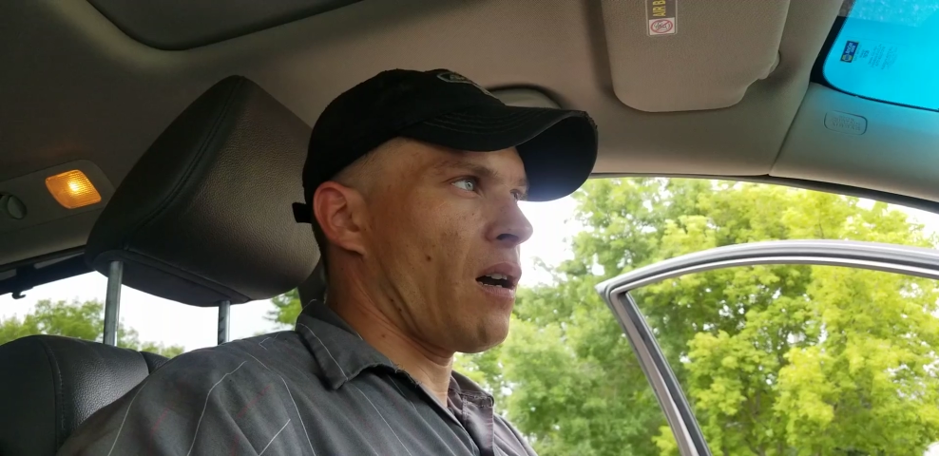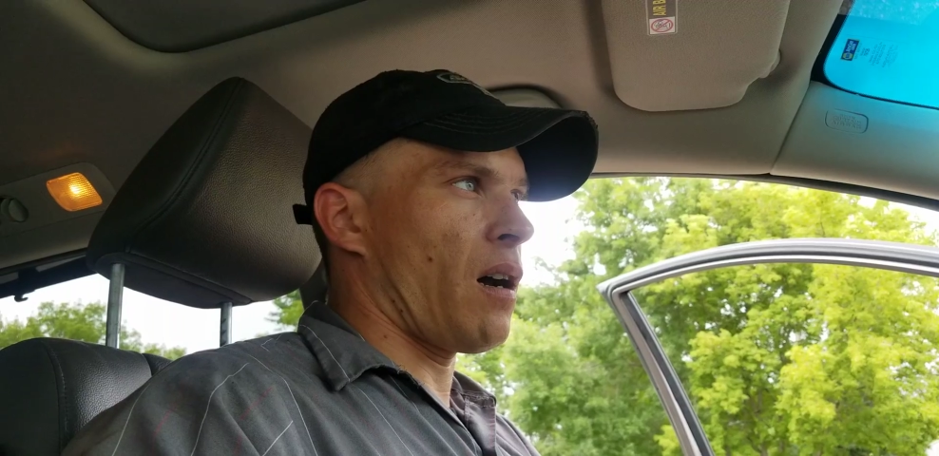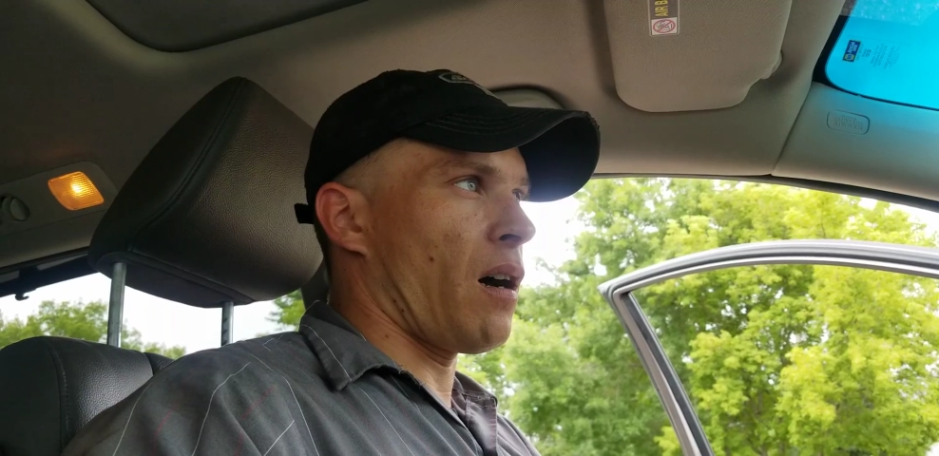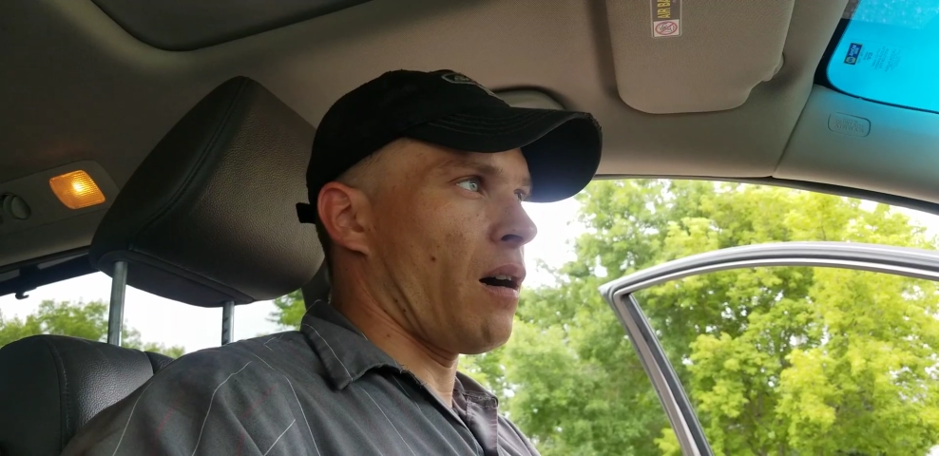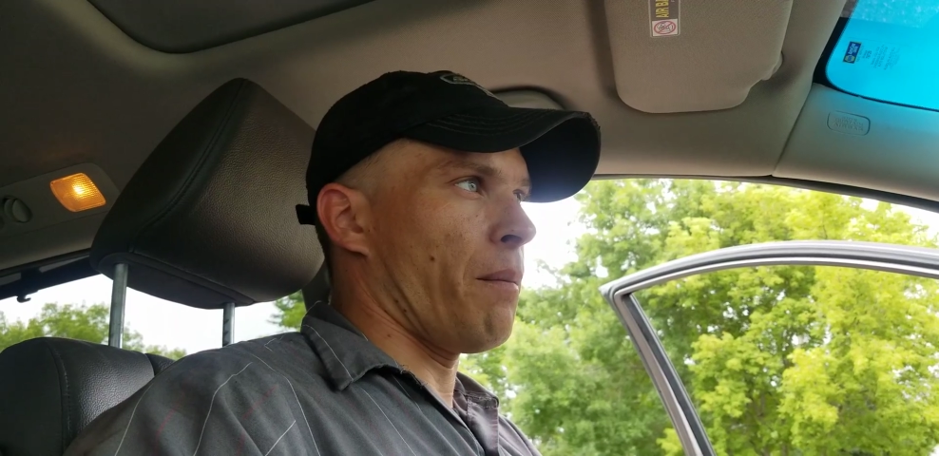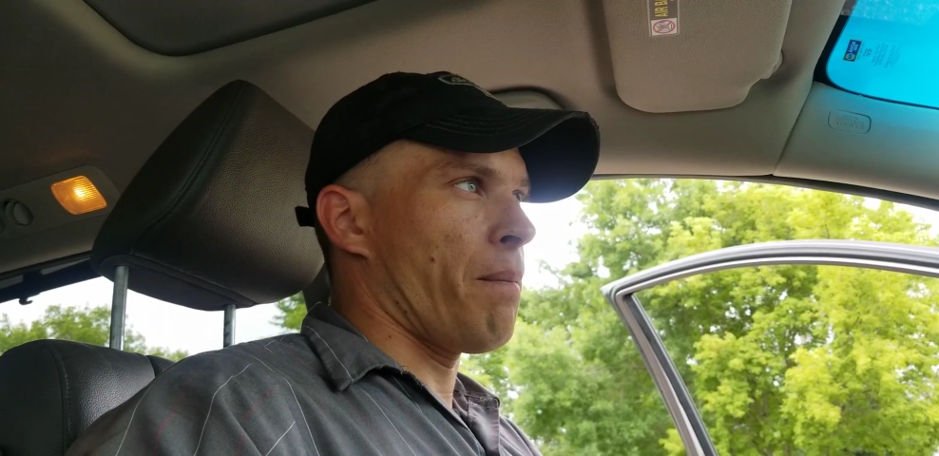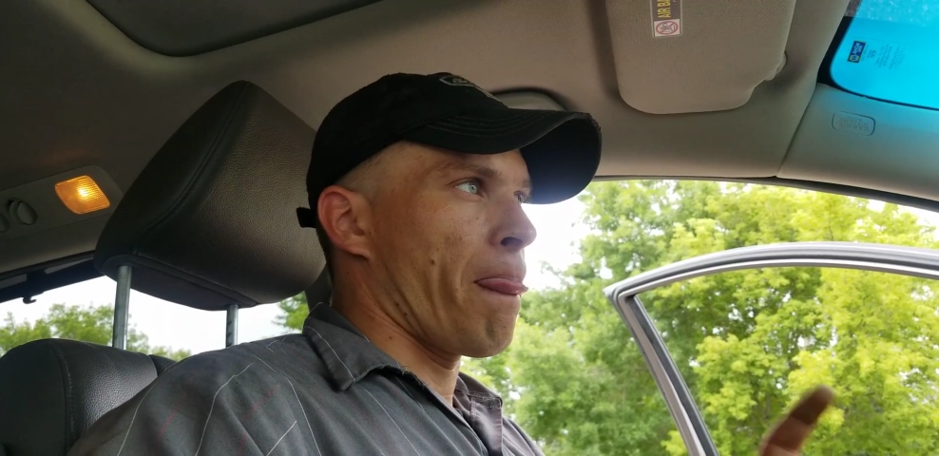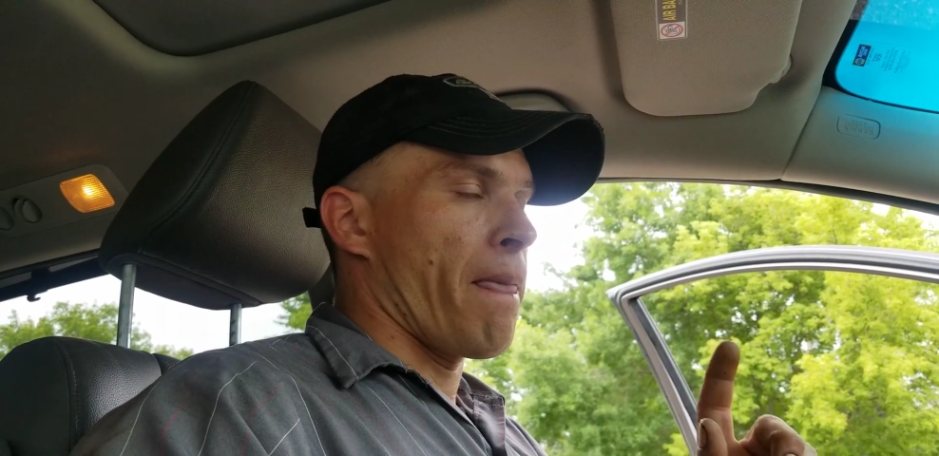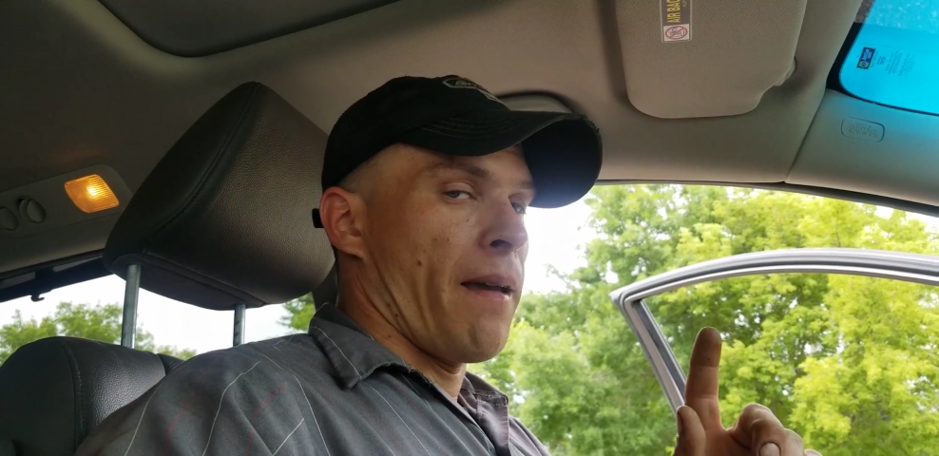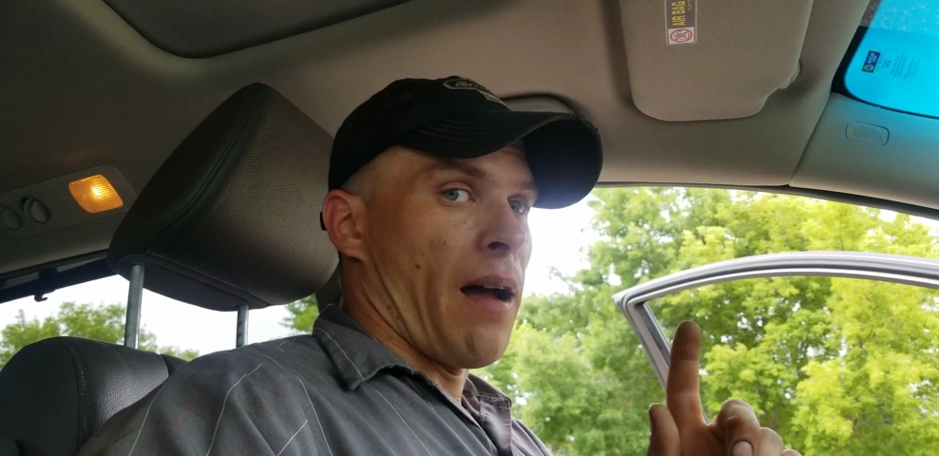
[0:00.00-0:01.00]
um,
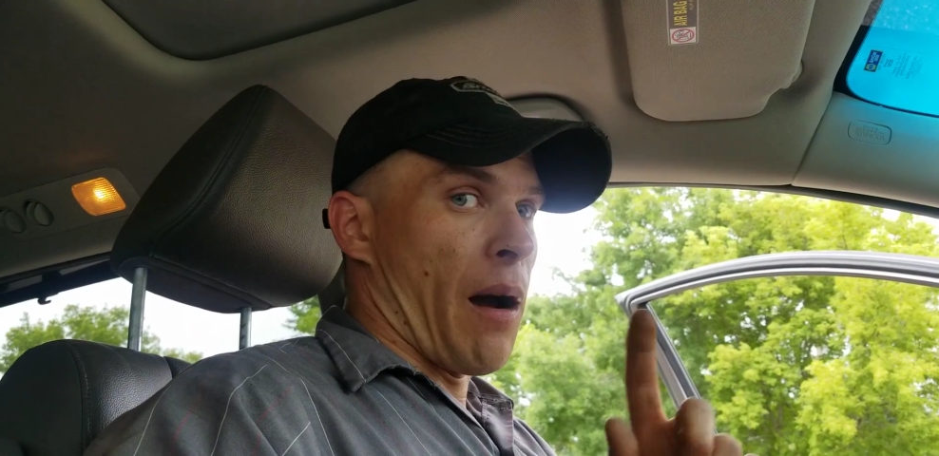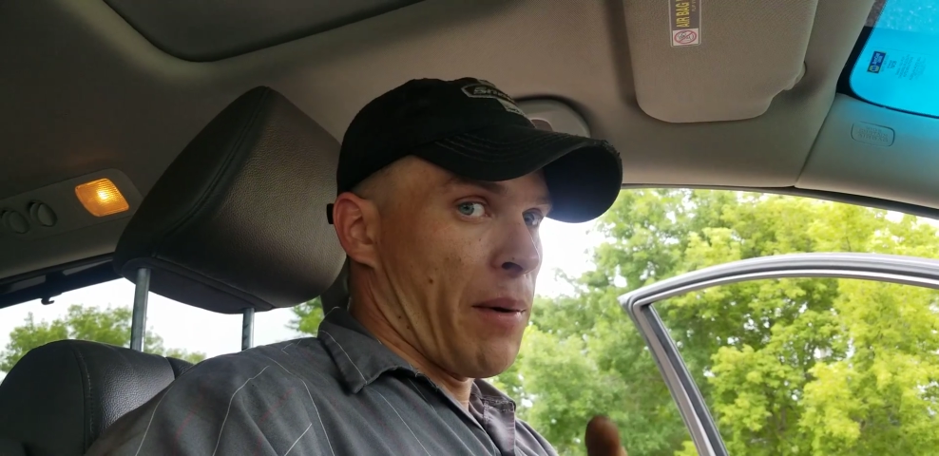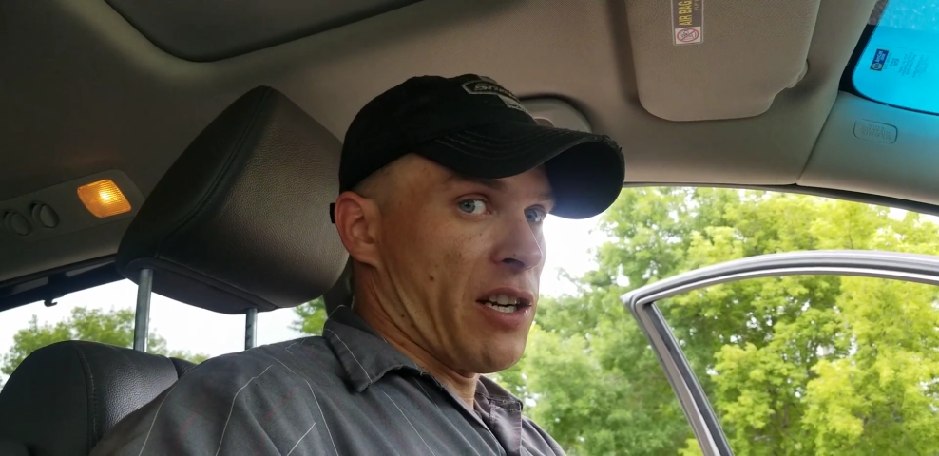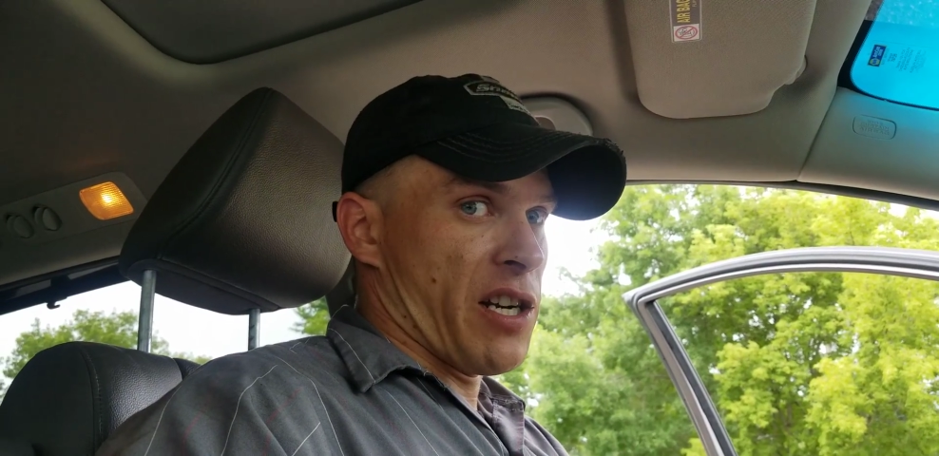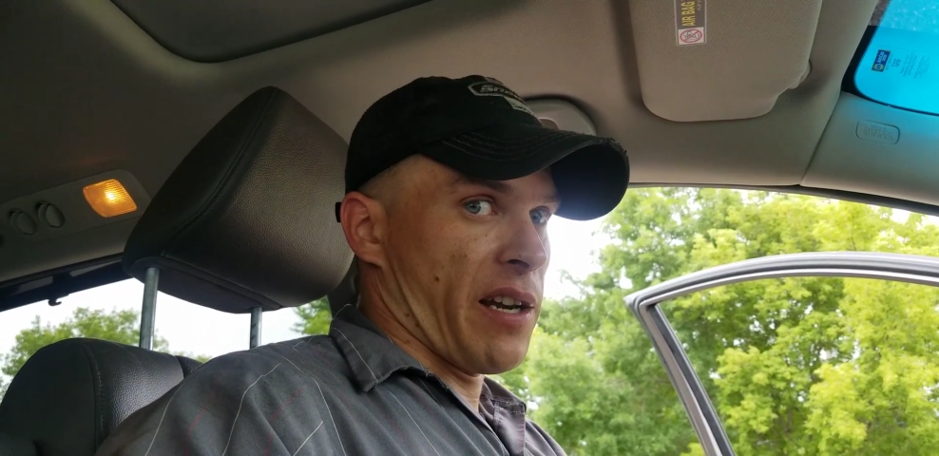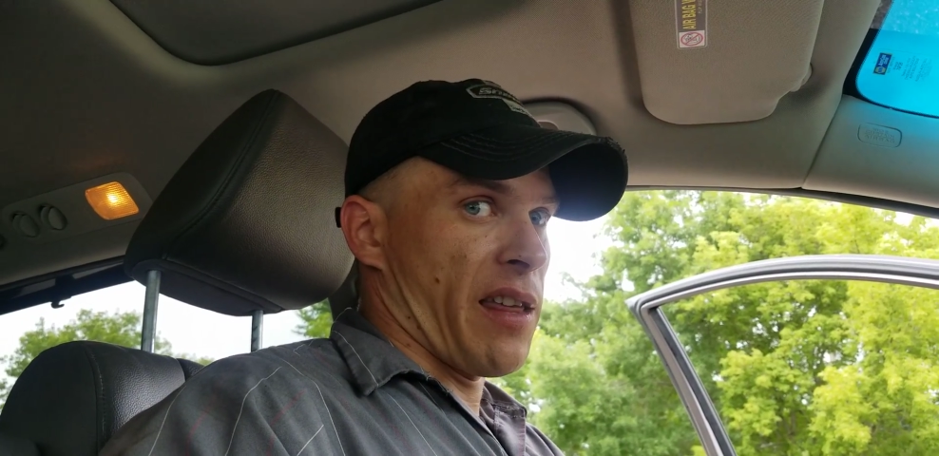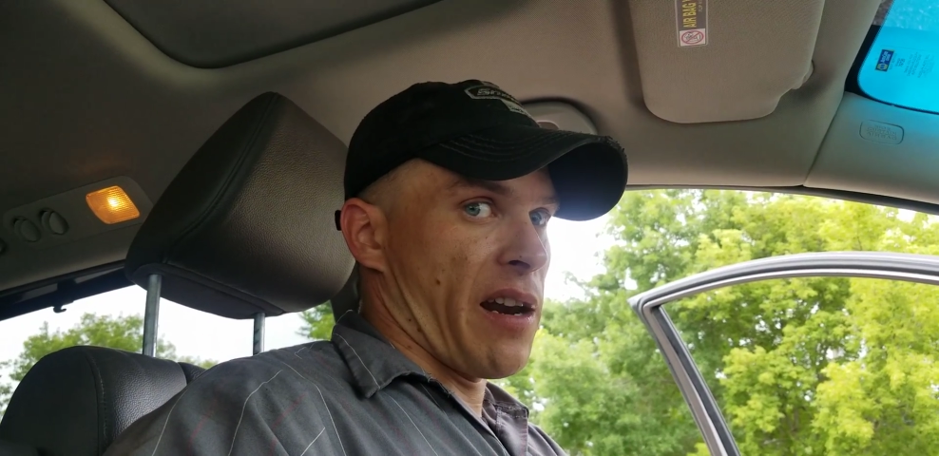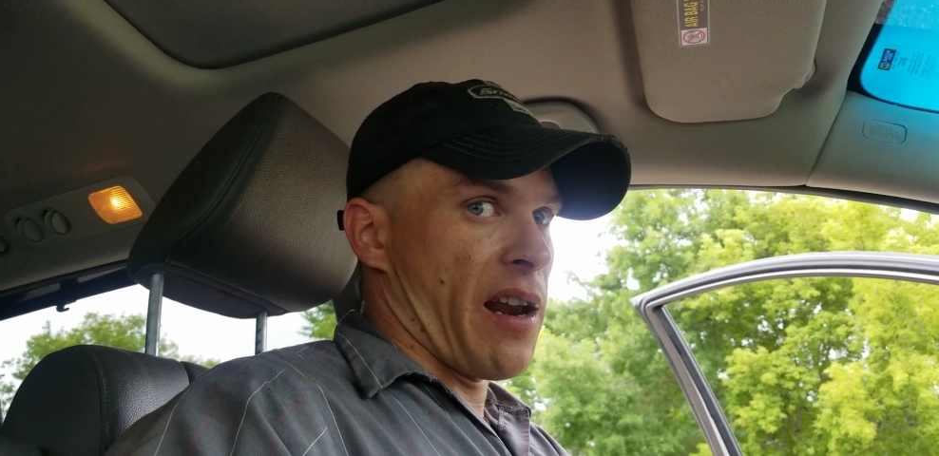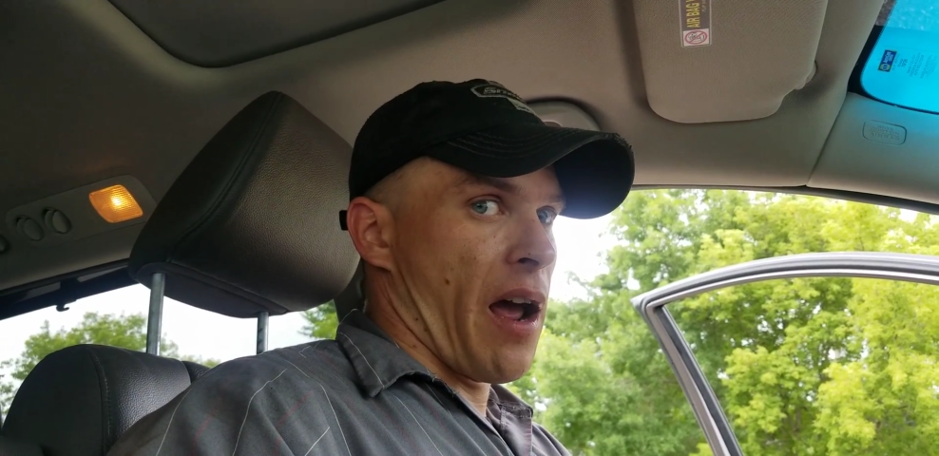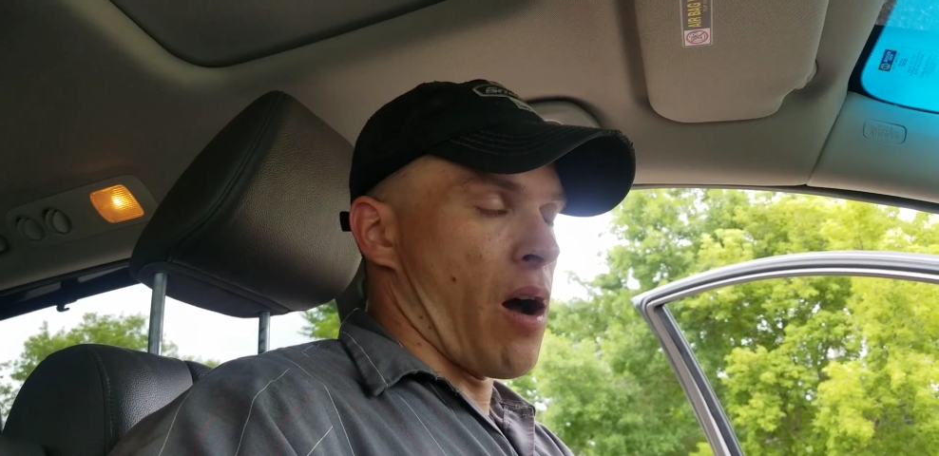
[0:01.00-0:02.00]
I'm going to check
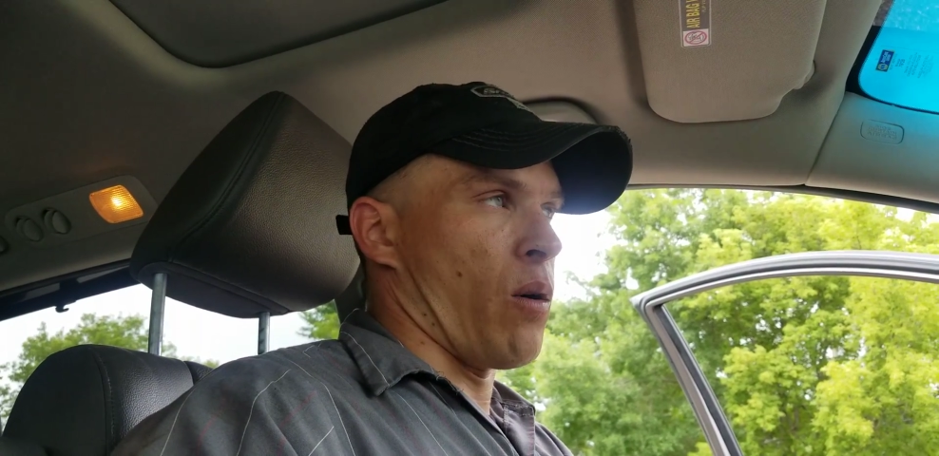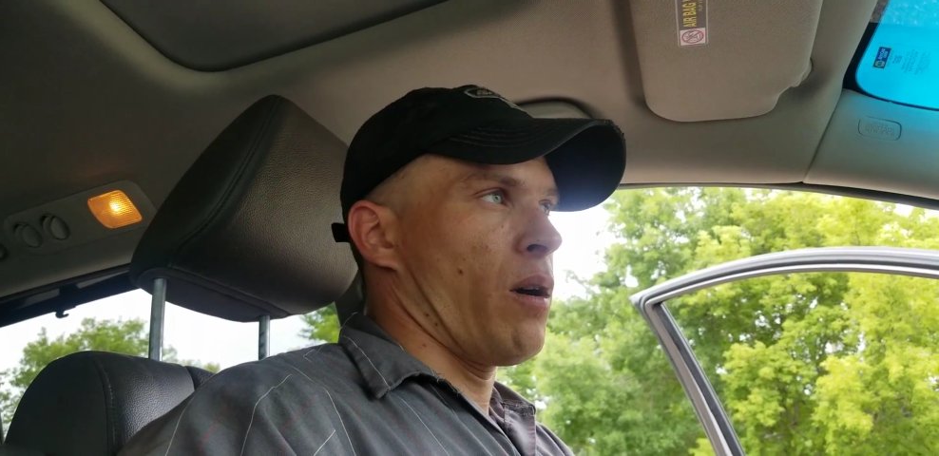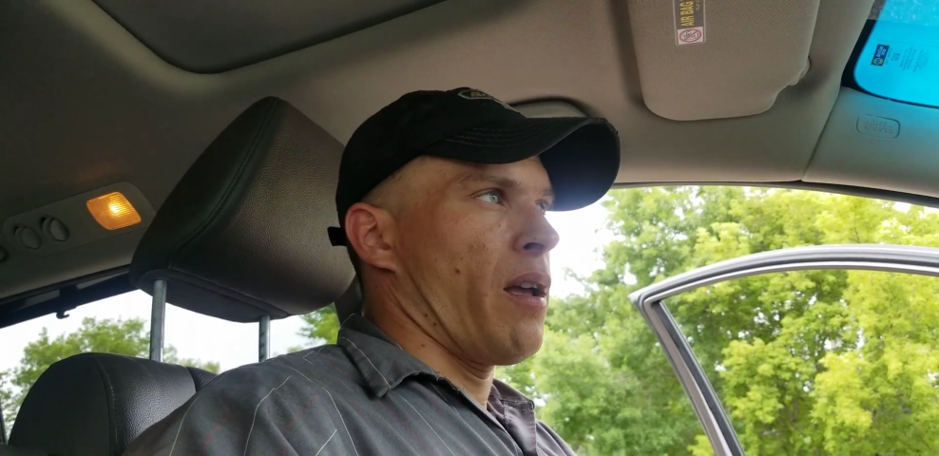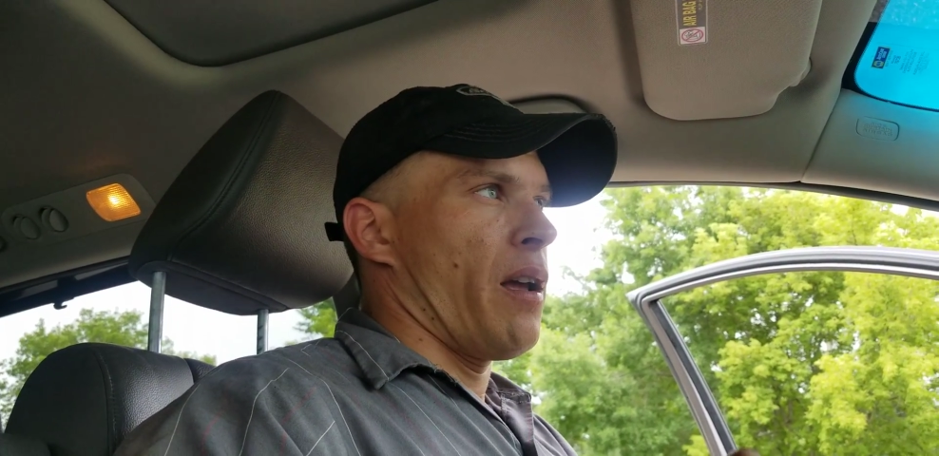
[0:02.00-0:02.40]
that now.